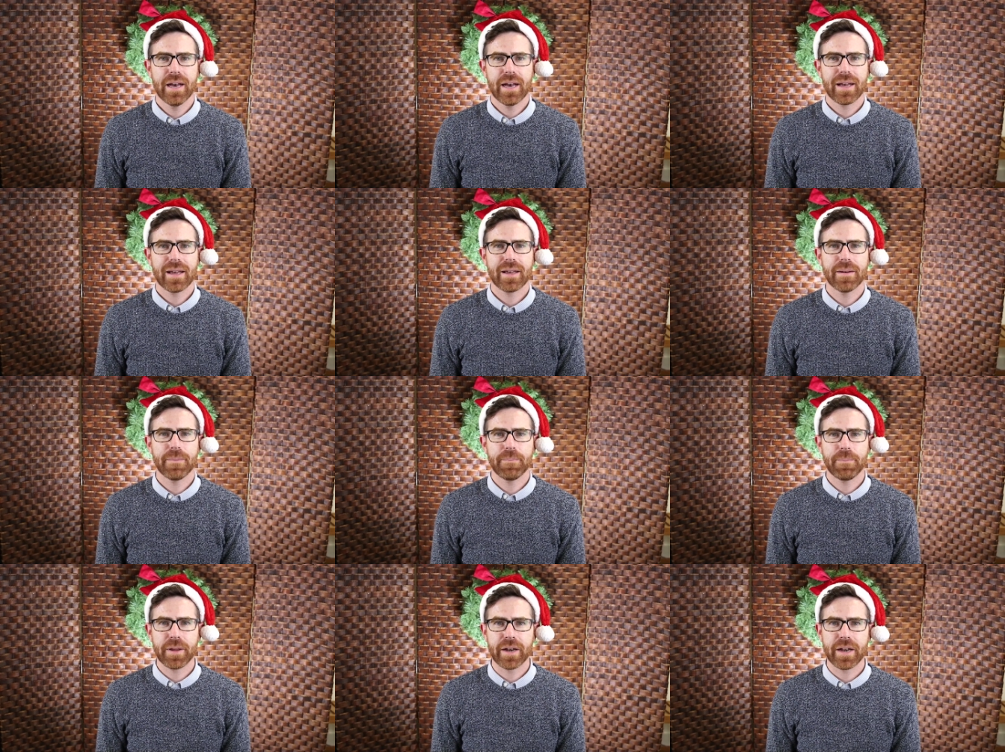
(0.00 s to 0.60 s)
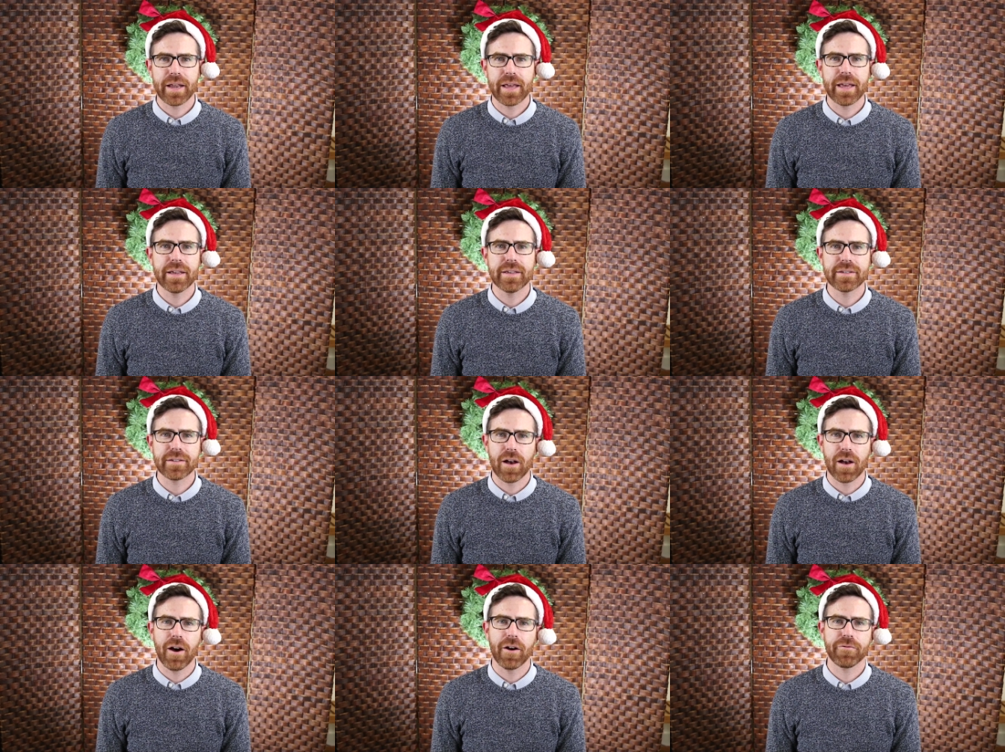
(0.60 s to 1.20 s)
uh, but it
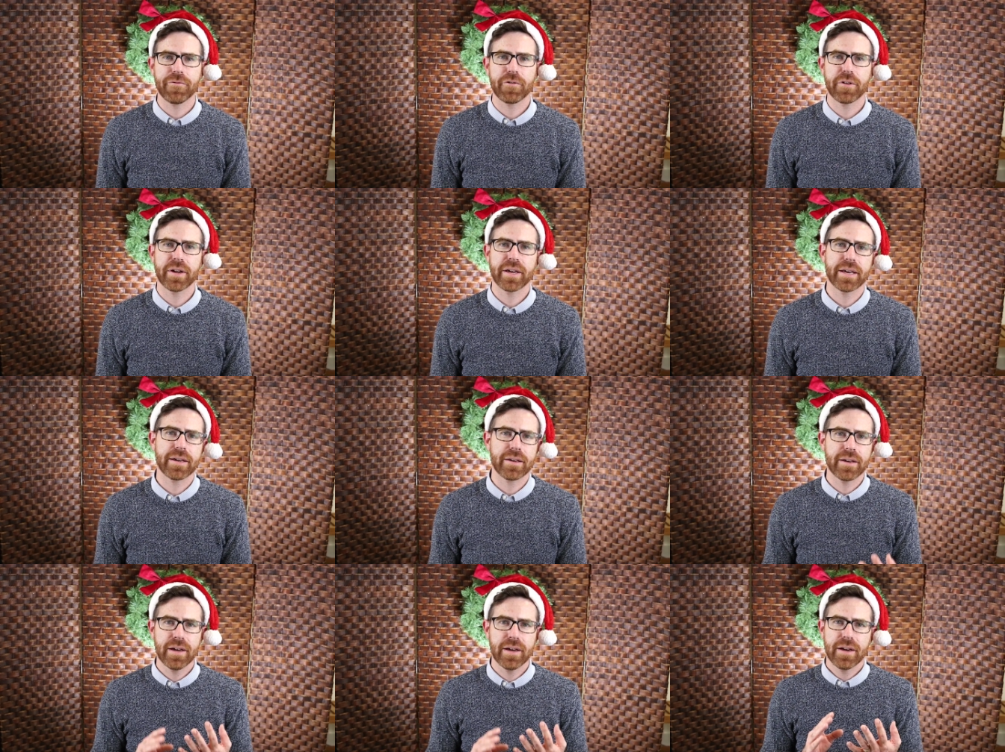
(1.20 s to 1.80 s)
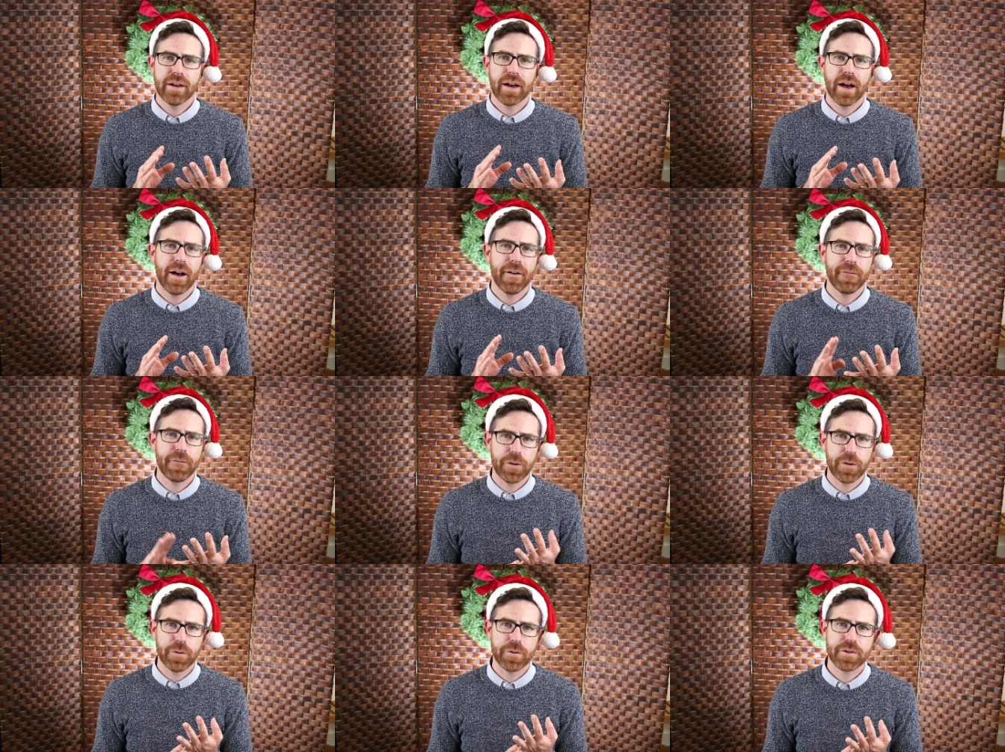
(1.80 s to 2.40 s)
is offering a
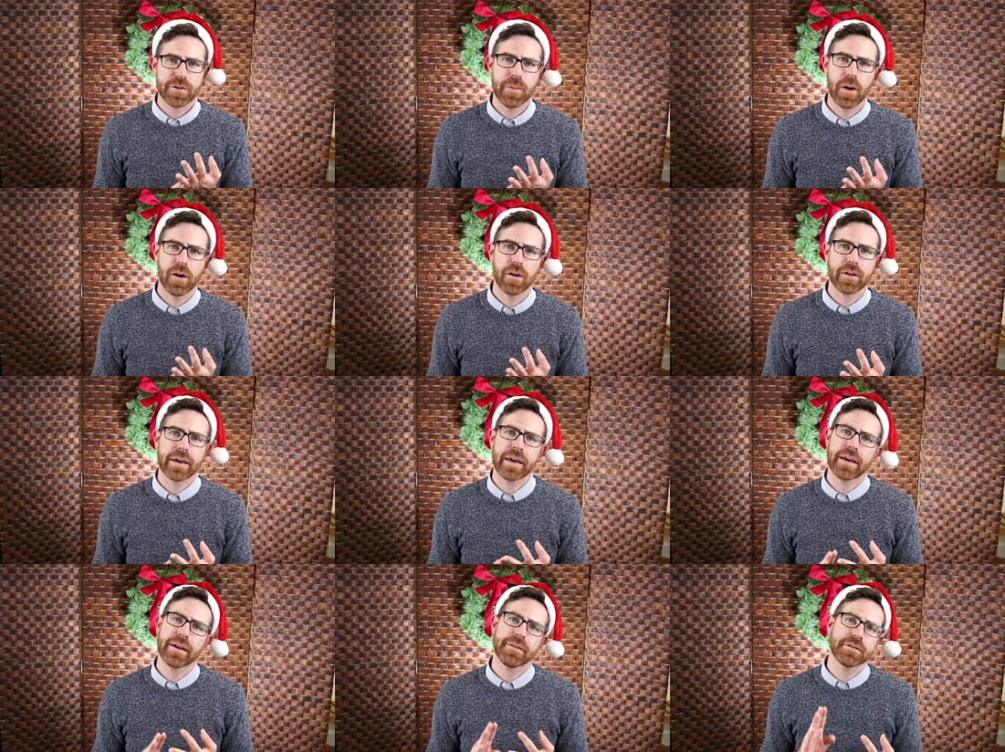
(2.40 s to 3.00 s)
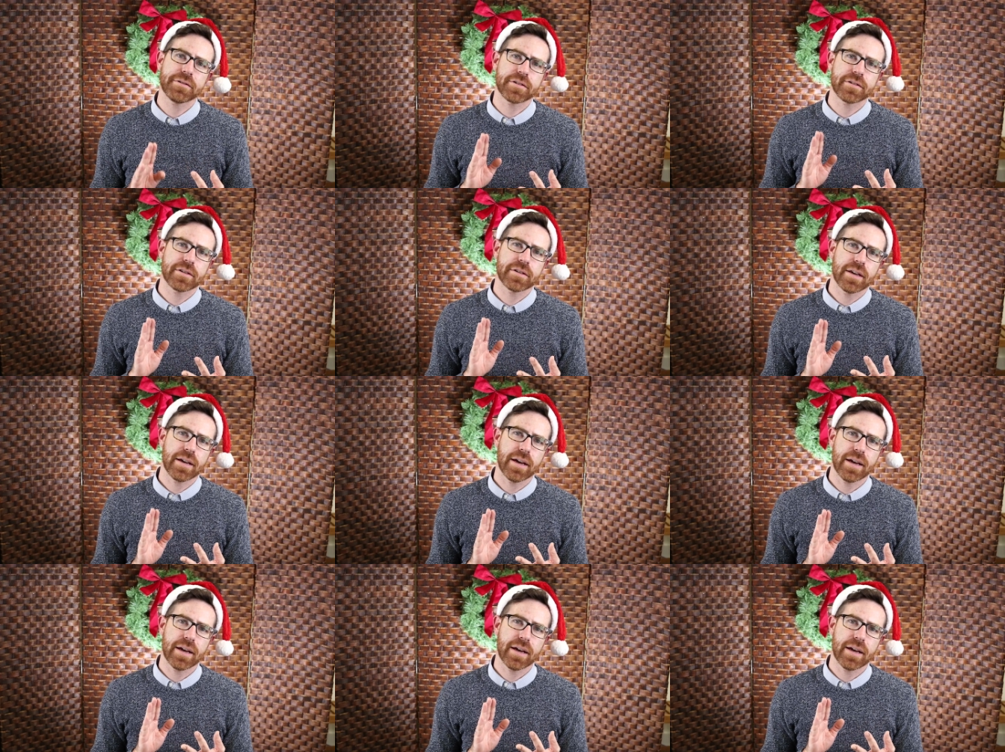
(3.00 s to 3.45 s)
few small gifts,